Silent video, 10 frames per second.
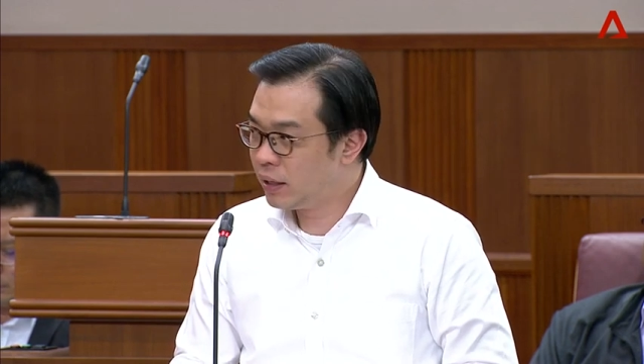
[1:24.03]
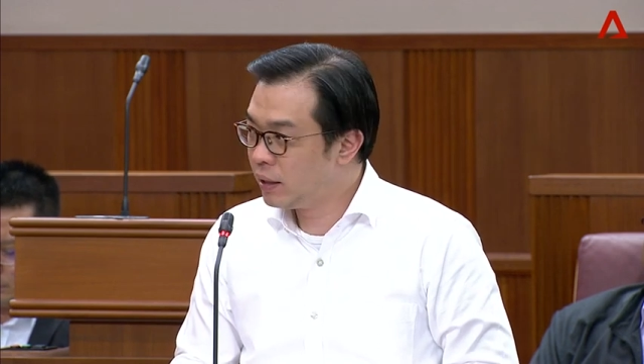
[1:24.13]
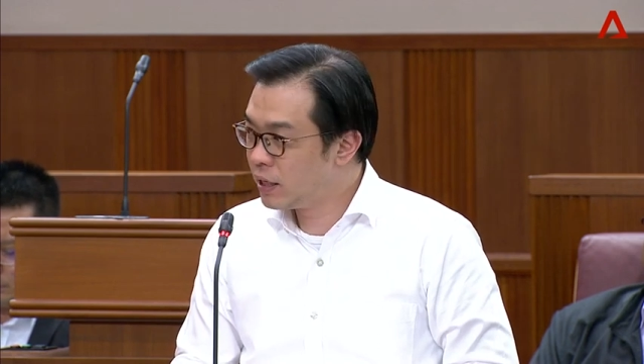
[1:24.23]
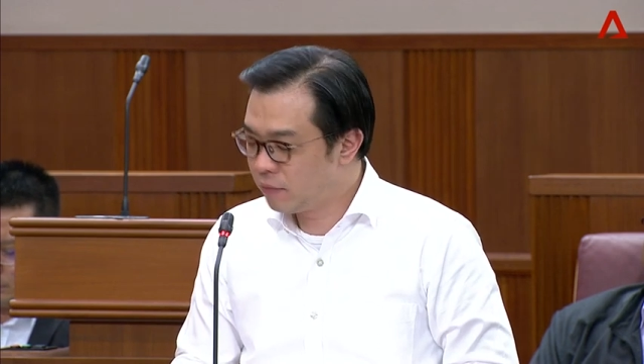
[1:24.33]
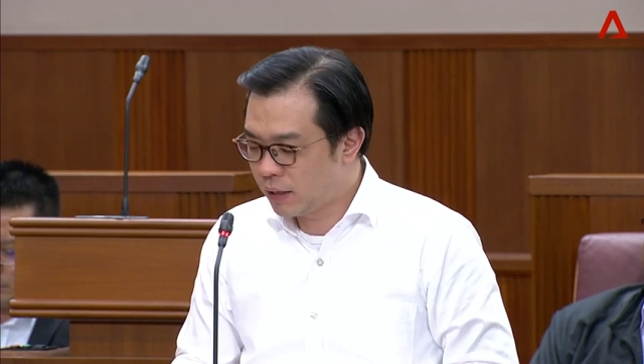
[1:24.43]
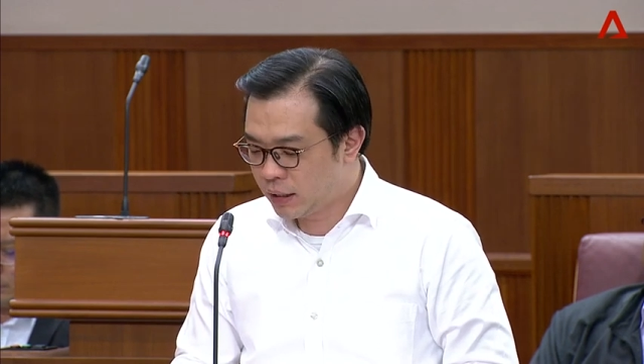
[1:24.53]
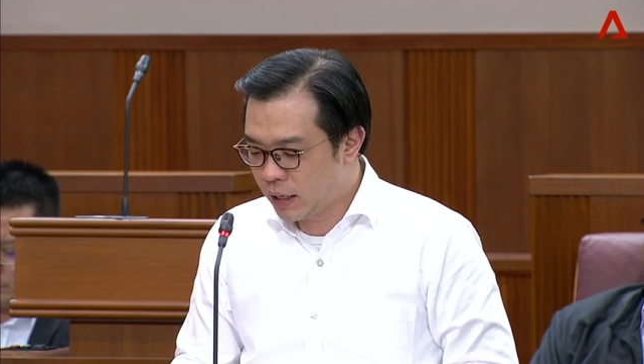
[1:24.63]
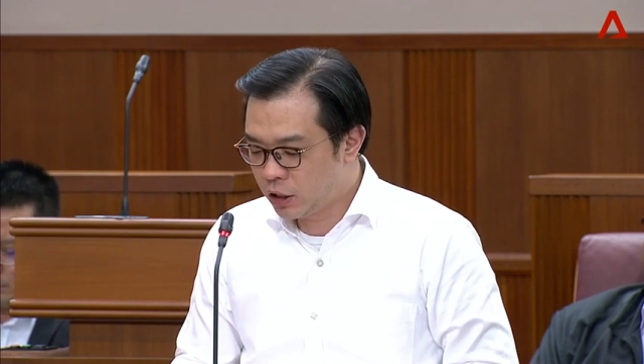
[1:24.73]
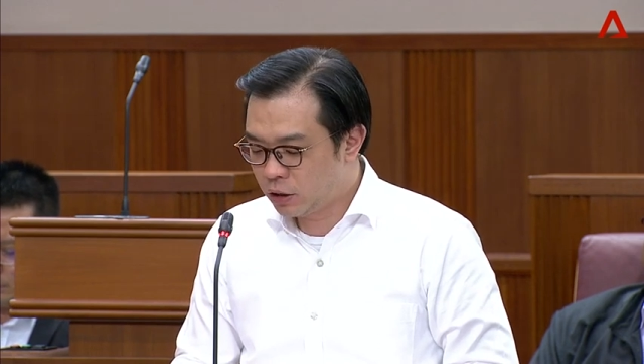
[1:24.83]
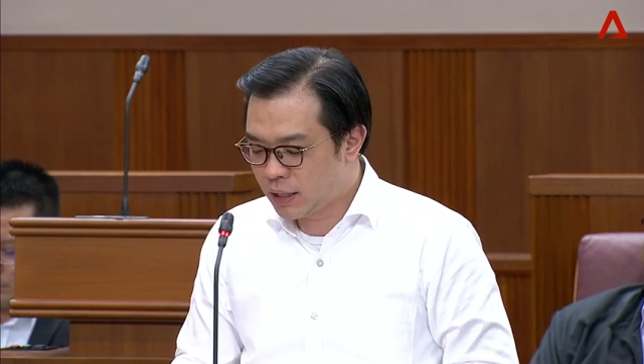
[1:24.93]
and
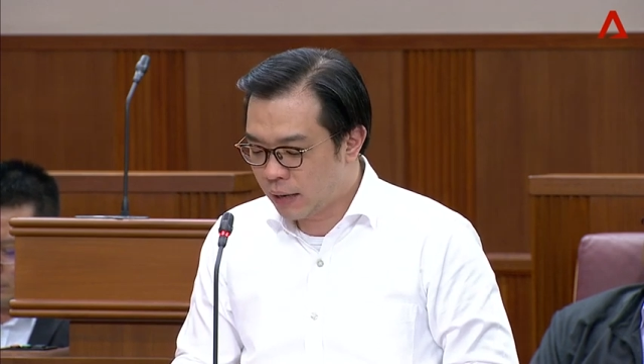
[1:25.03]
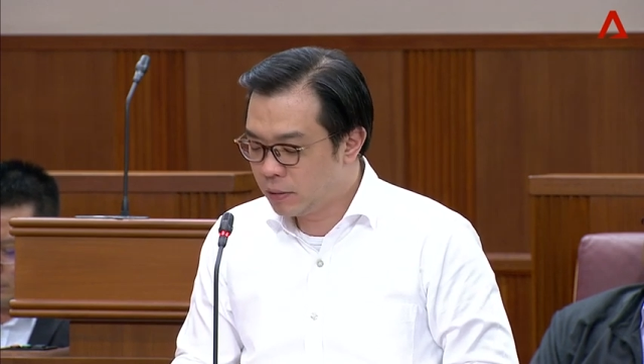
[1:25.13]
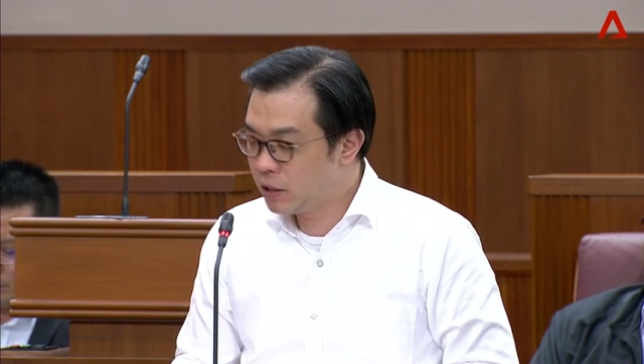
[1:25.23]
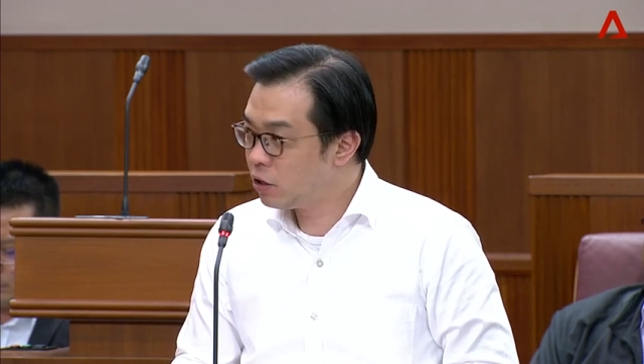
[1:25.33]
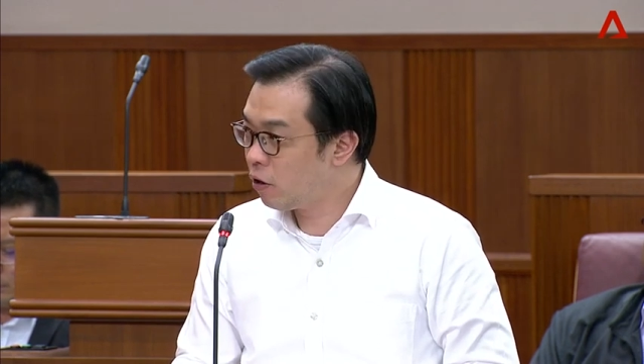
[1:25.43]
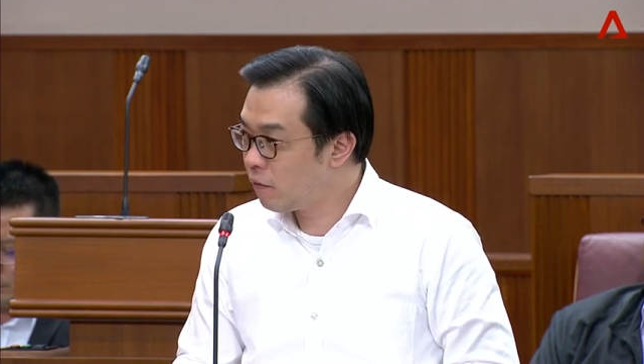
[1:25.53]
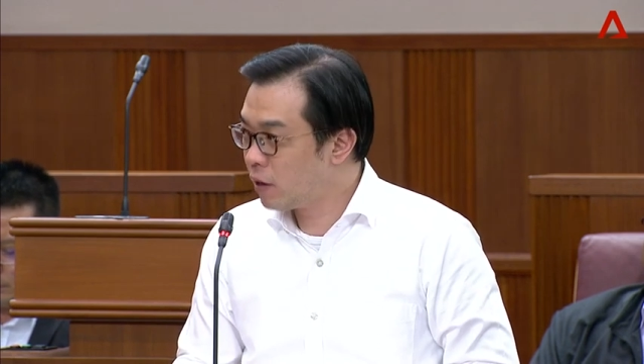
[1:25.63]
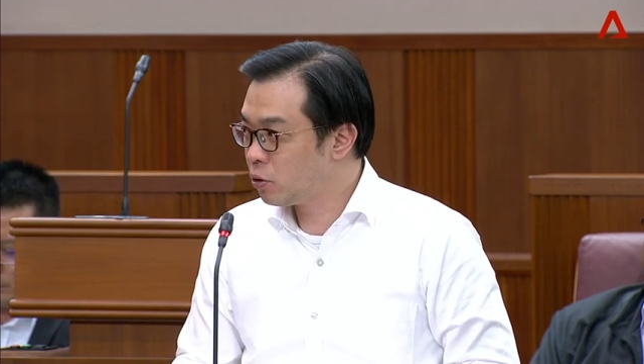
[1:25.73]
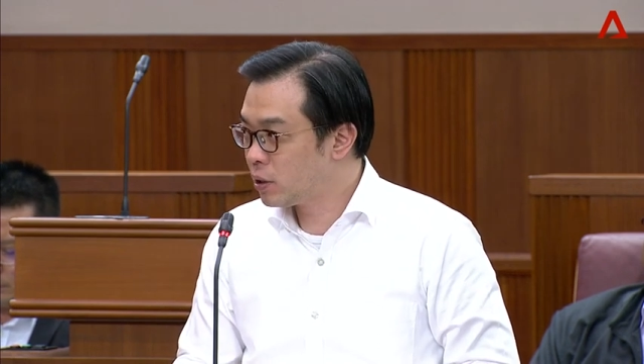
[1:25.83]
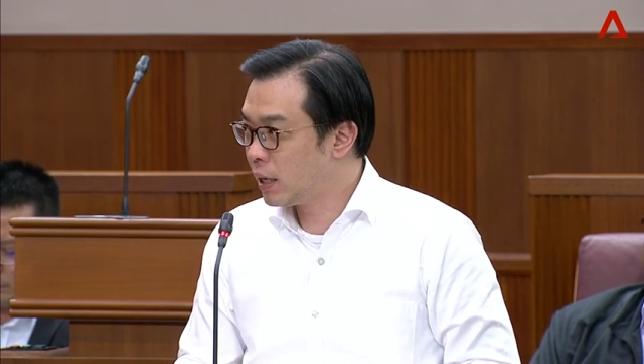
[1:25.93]
disadvantaged segments of
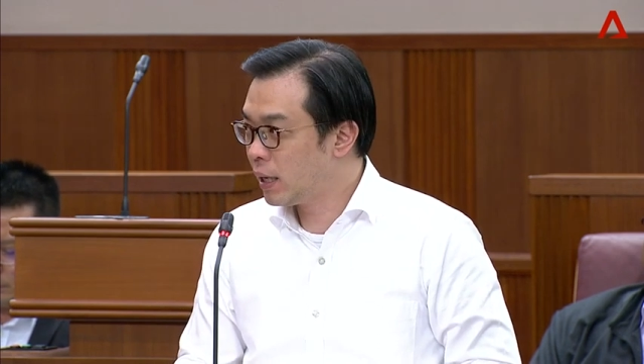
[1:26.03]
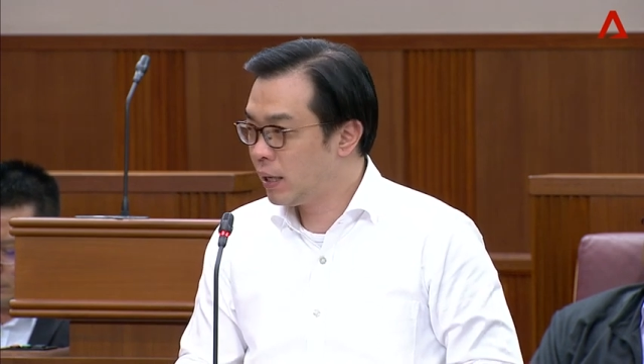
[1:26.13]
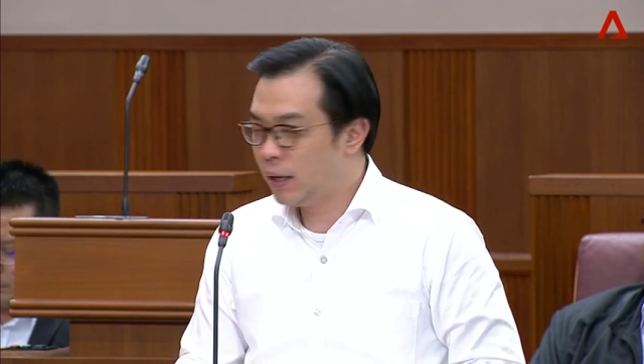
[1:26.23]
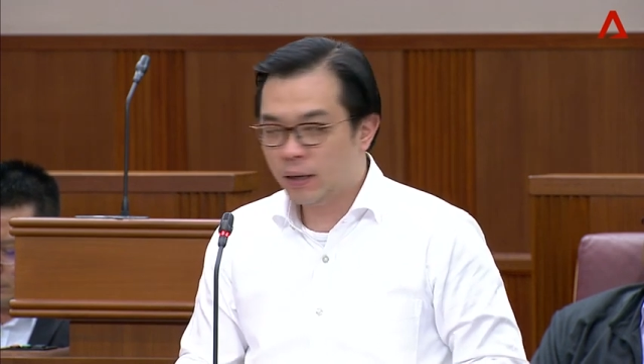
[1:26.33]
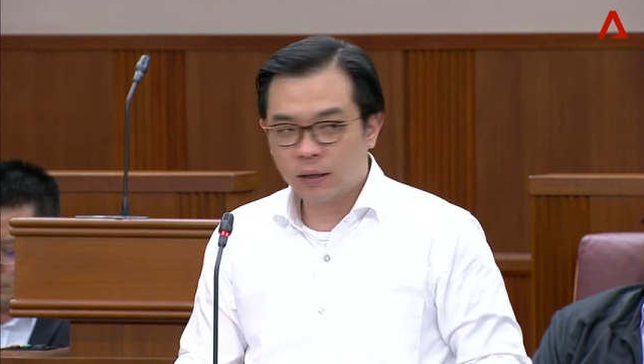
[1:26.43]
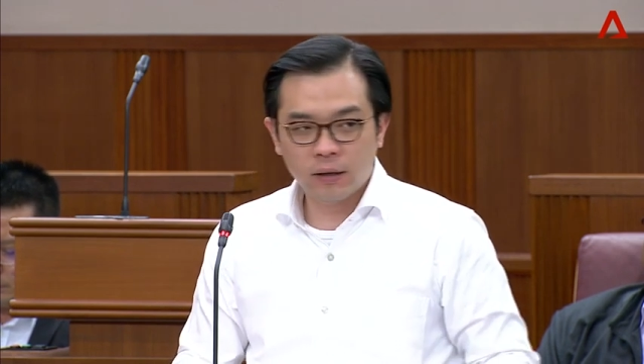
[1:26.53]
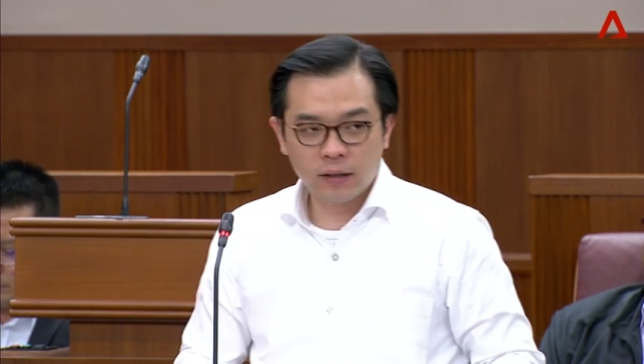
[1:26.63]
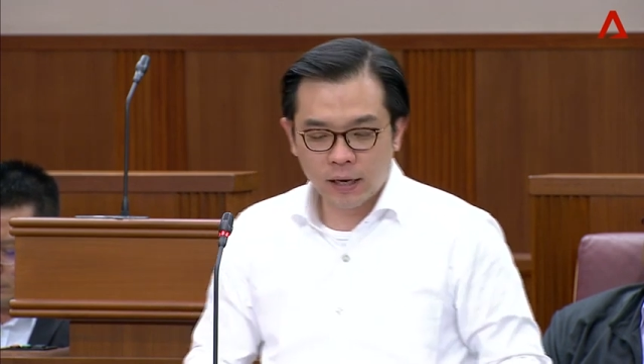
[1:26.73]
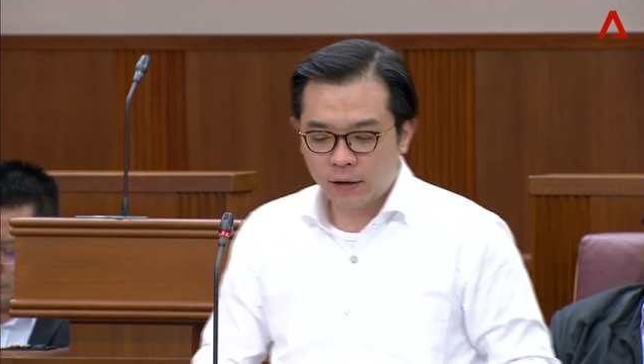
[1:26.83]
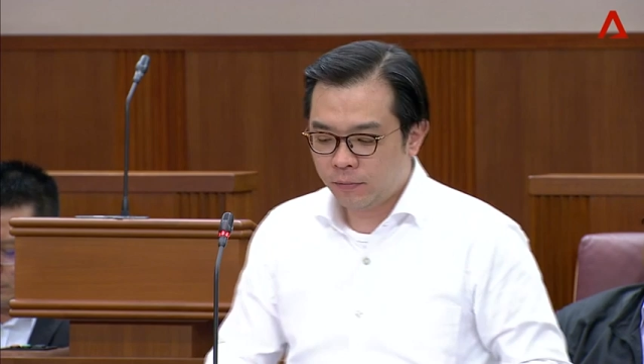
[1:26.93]
our society.
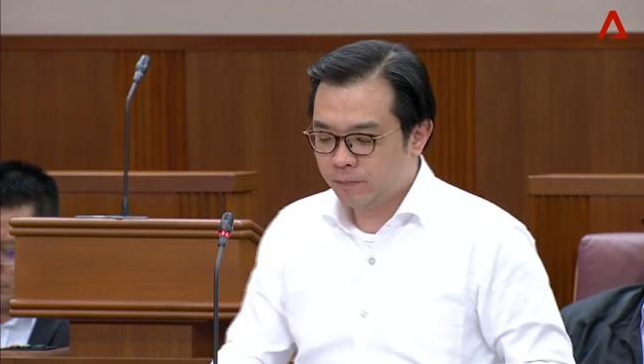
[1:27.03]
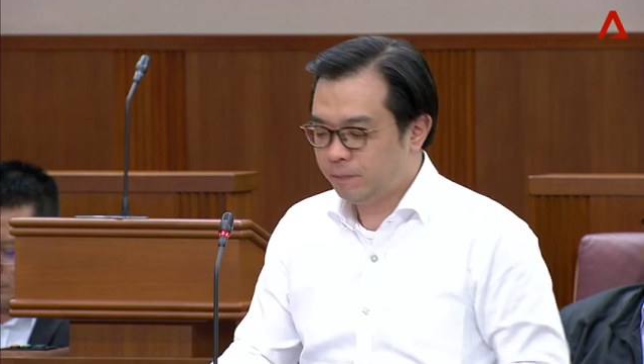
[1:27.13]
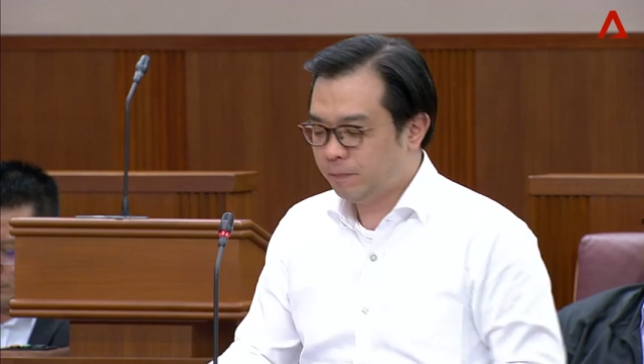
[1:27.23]
Thank you.